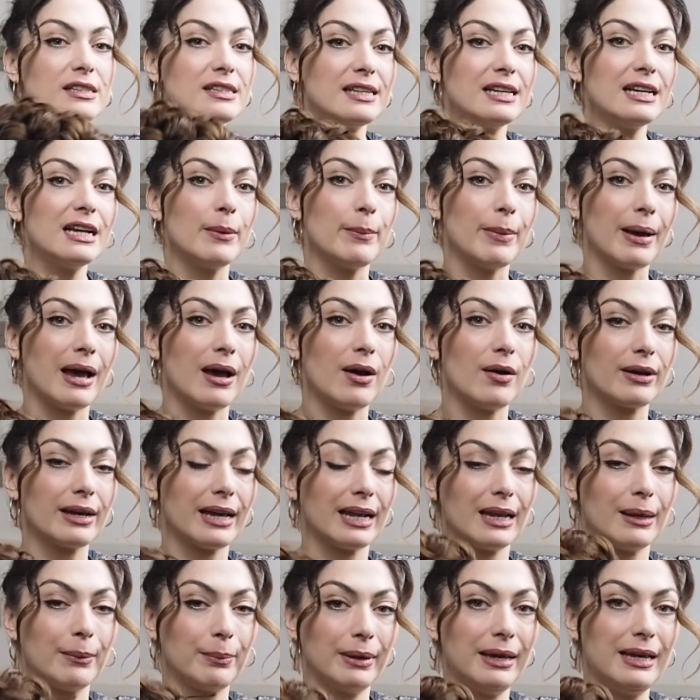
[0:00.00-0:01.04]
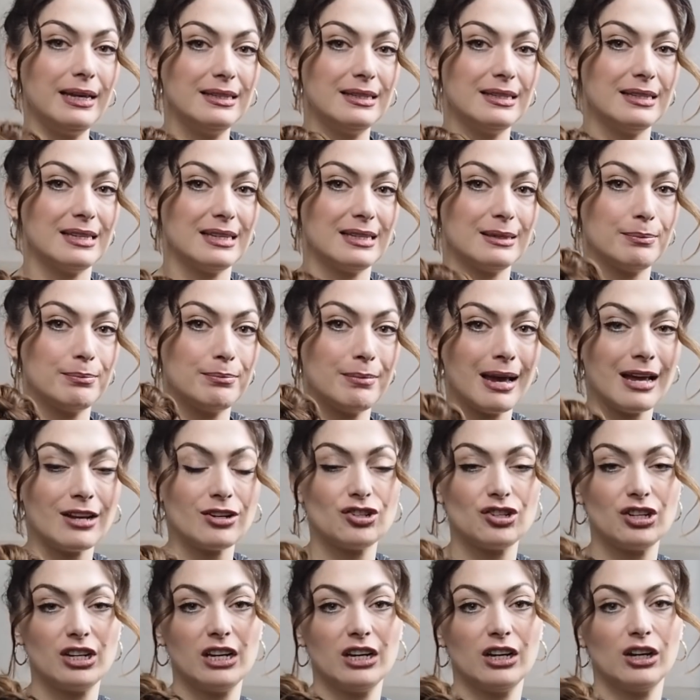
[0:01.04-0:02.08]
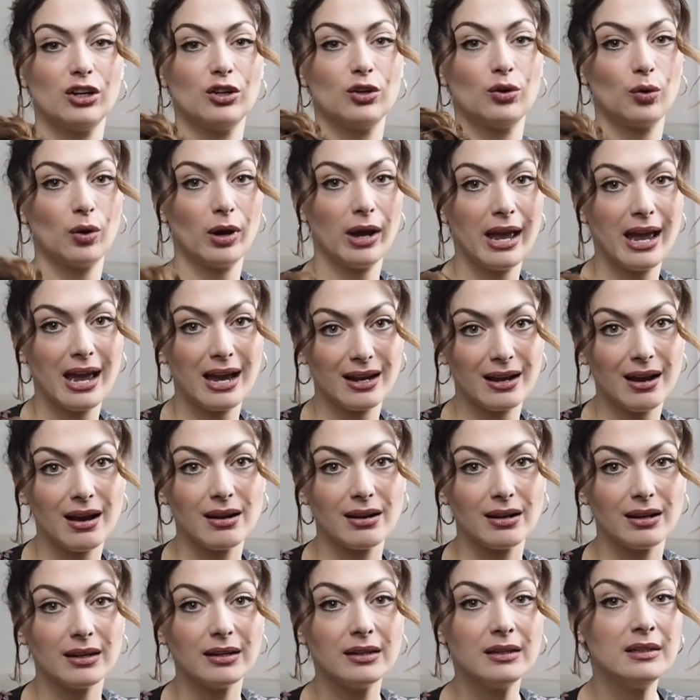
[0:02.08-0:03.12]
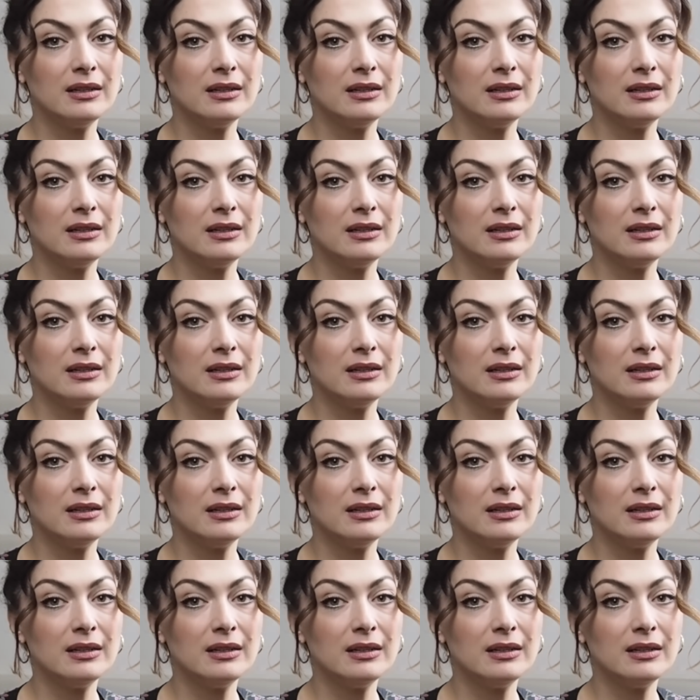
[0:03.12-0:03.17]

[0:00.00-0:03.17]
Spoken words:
thing about getting pieces is matching your hair colour.